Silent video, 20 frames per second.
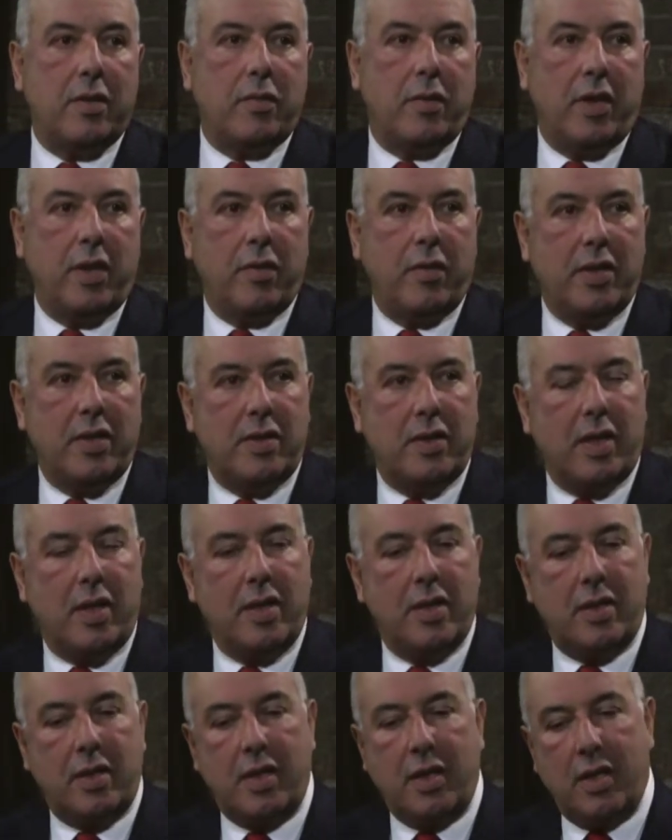Rio mm -hmm. is,
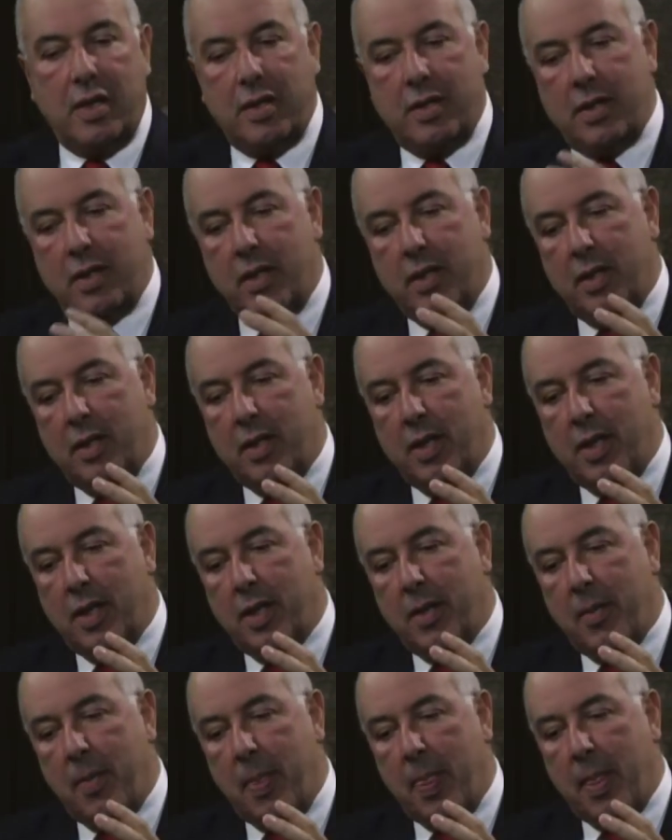mm-hmm. is, is in the,
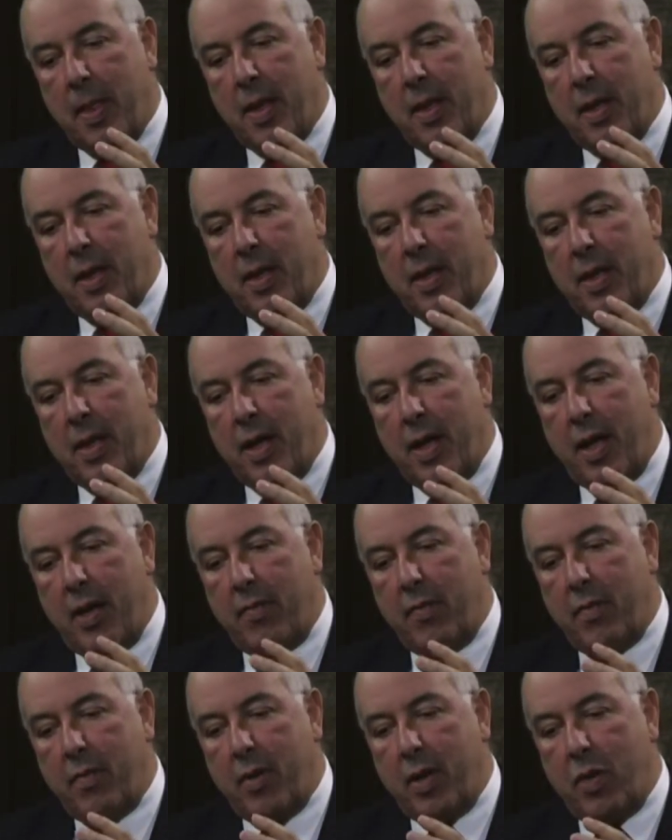
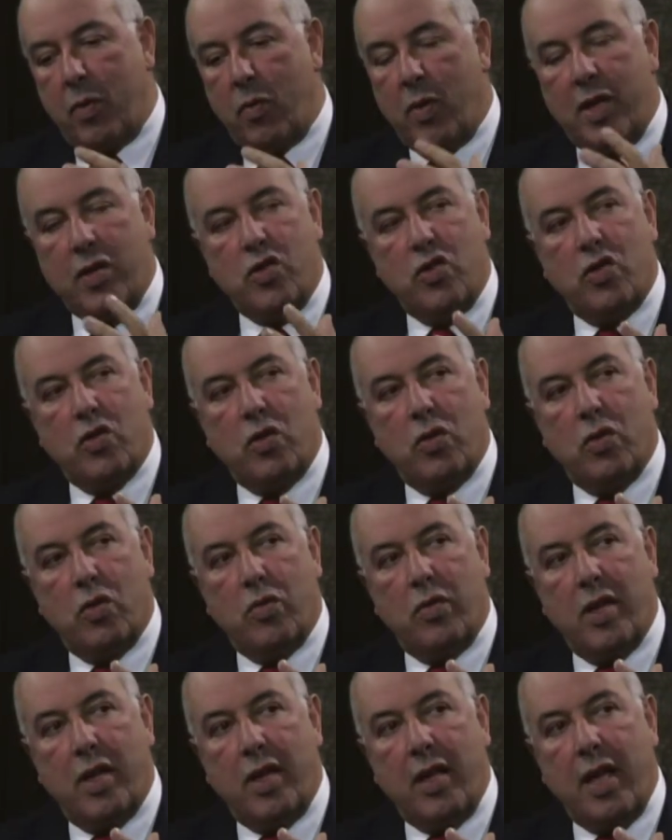everybody wants to go
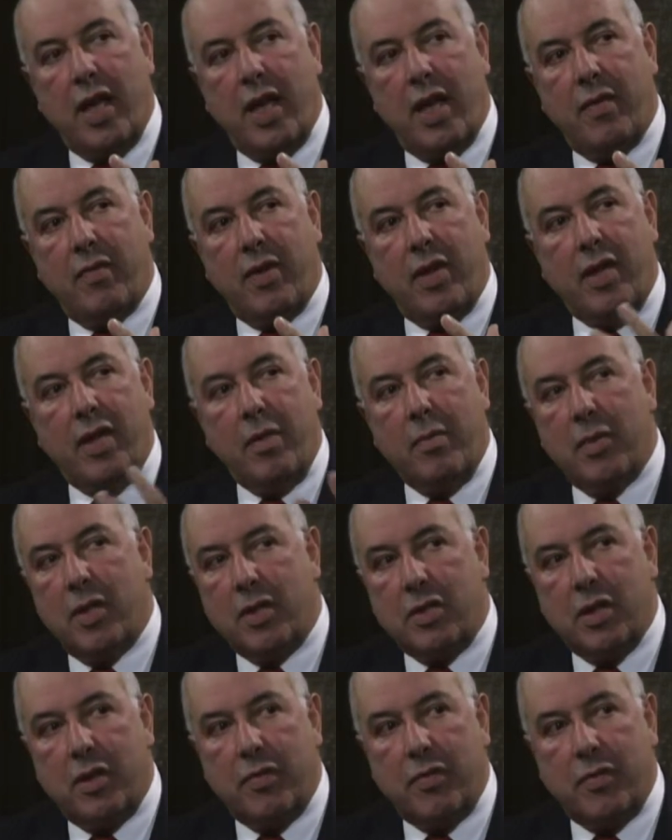there. They have an
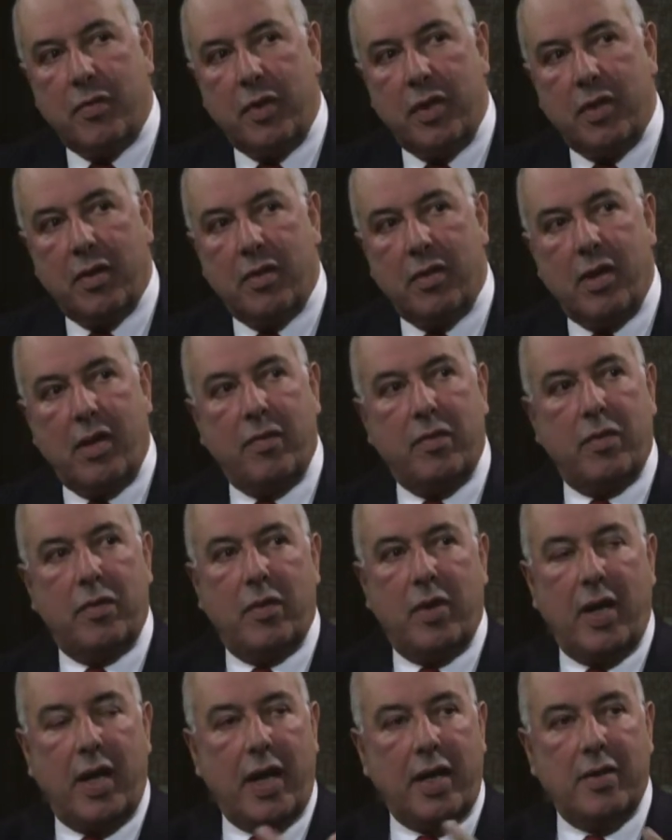image of Rio, of
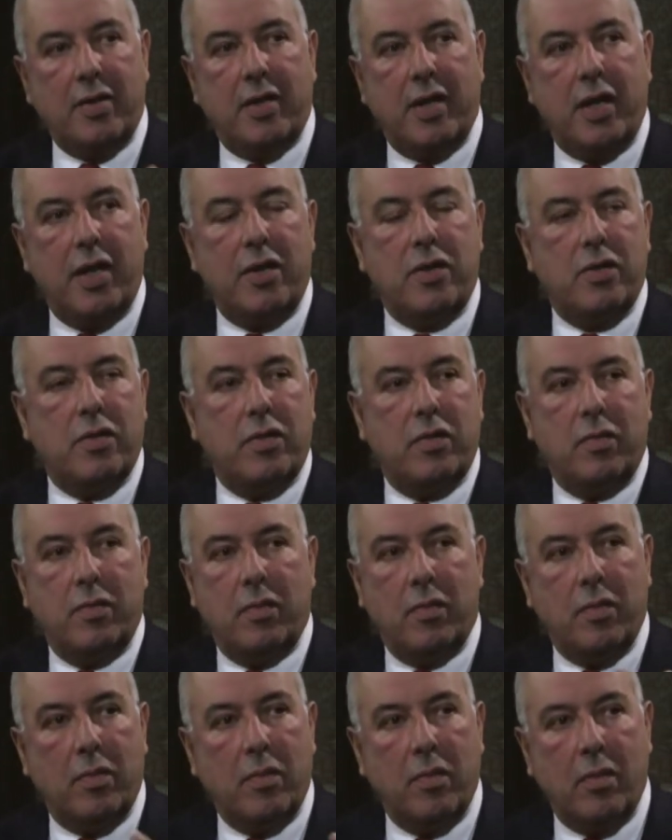relaxation,
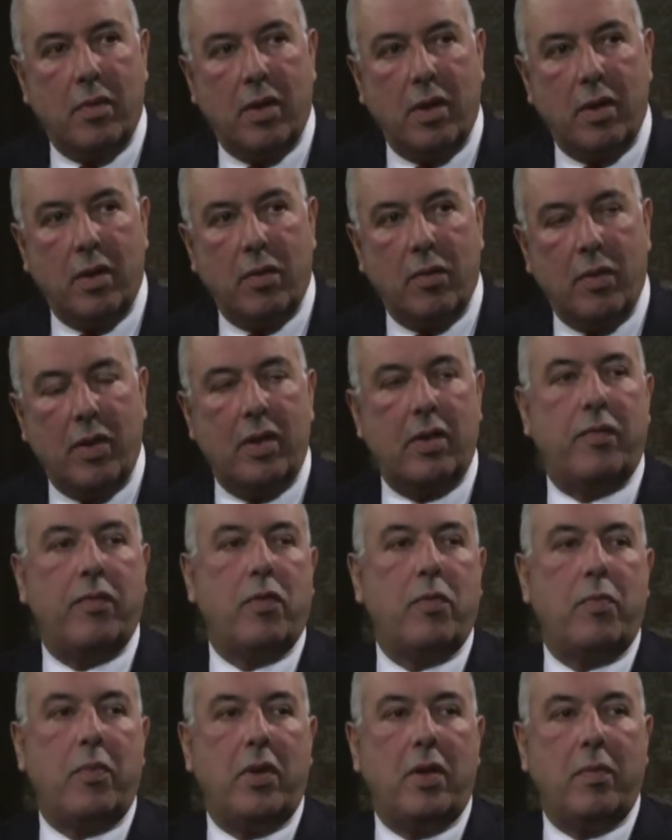uh,
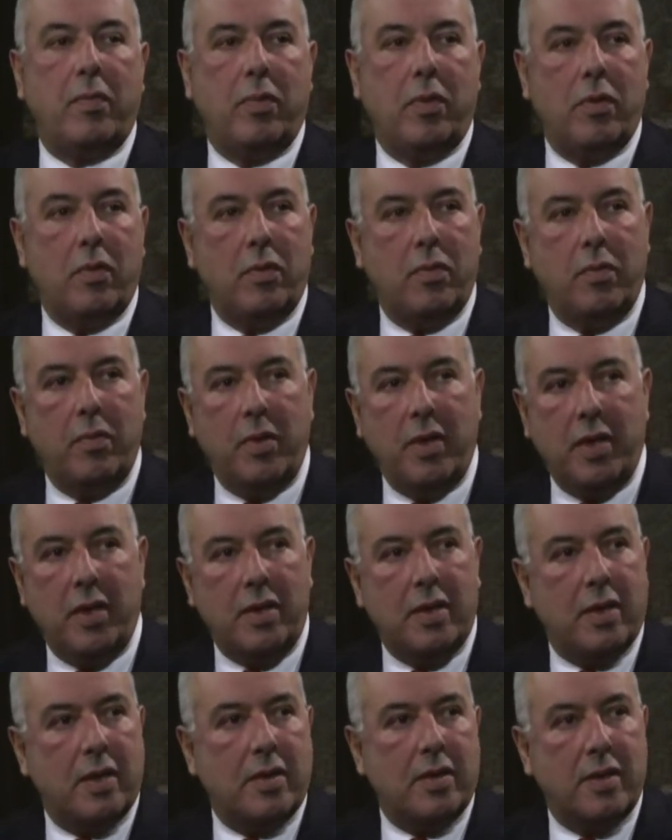wonderful people,
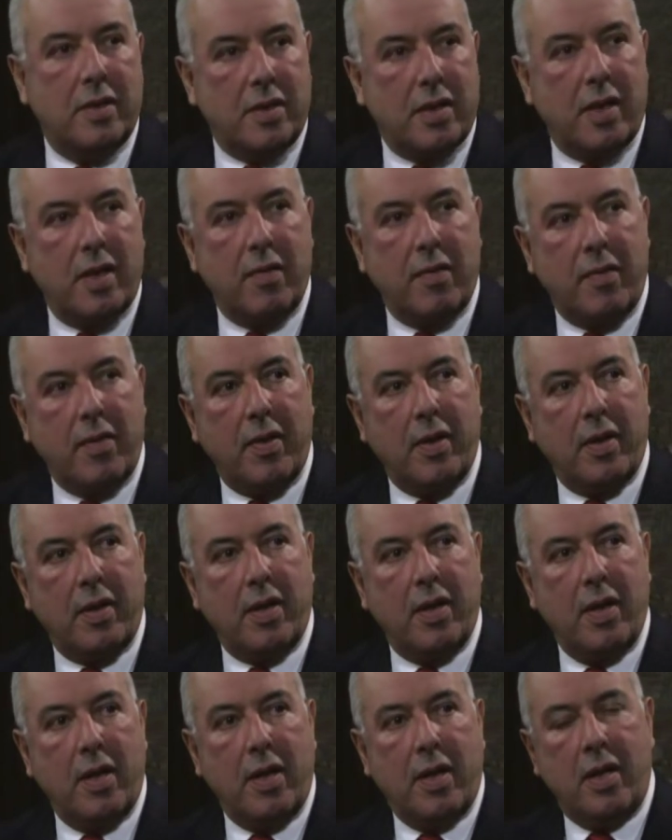beaches, this kind of thing.
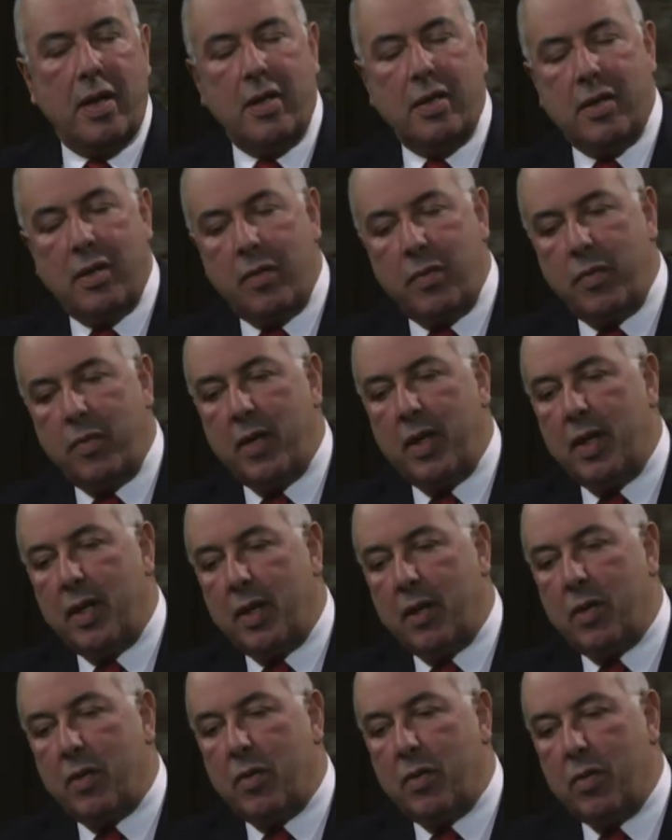It's a
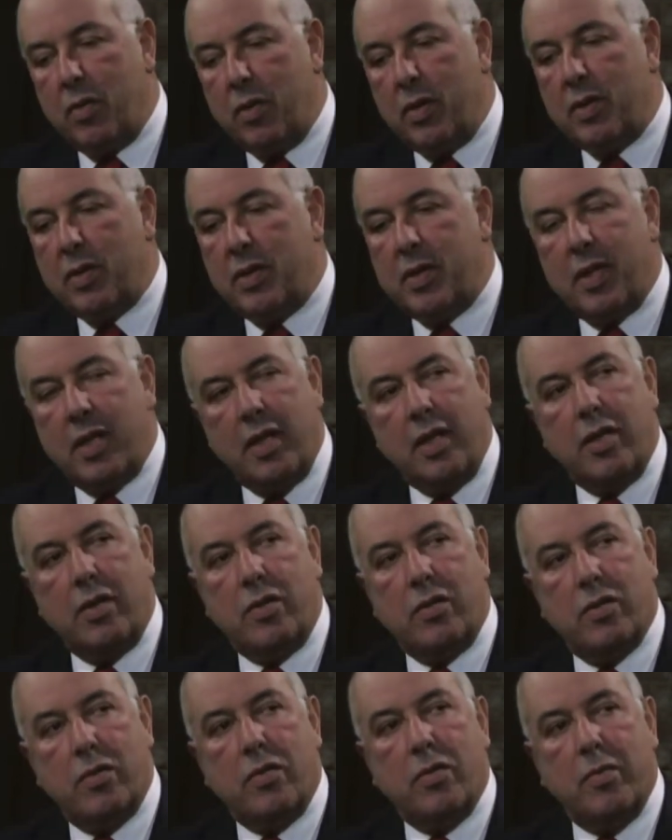really good city
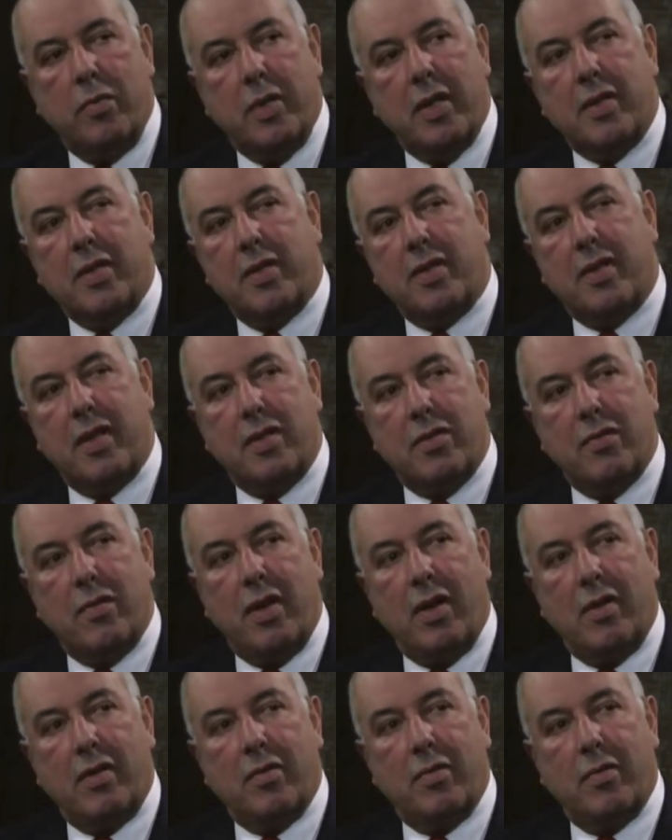to do business as
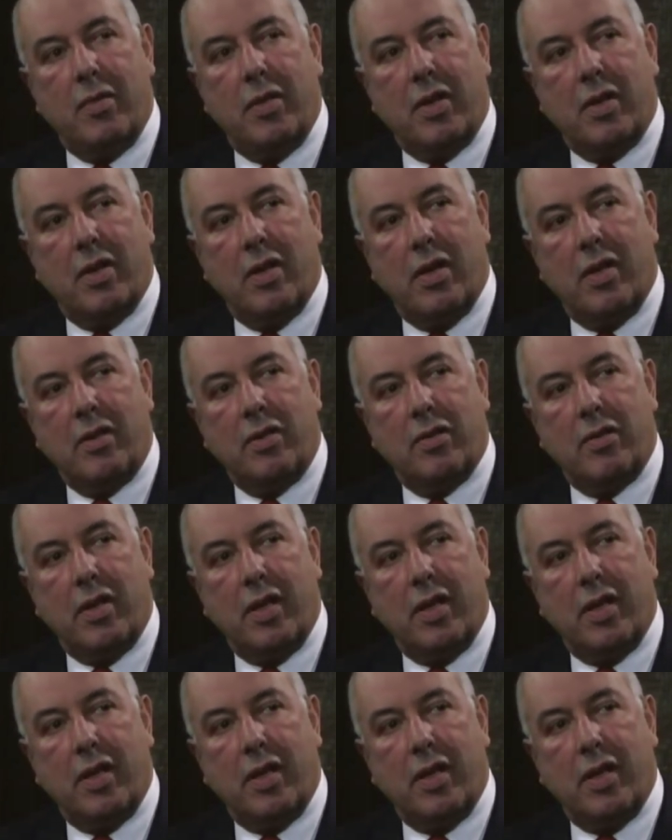well mm-hmm. because mm -hmm.